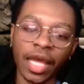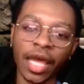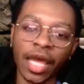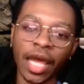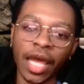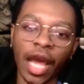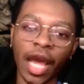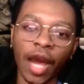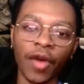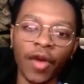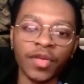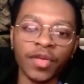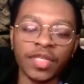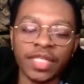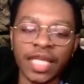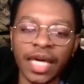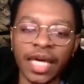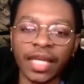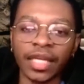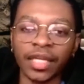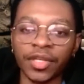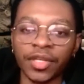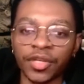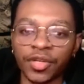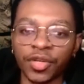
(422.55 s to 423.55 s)
How is
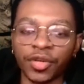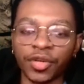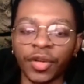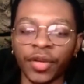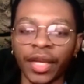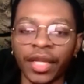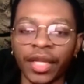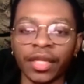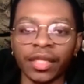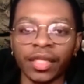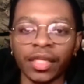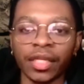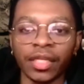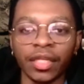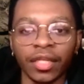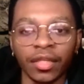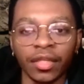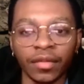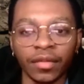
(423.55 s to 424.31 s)
that integrated?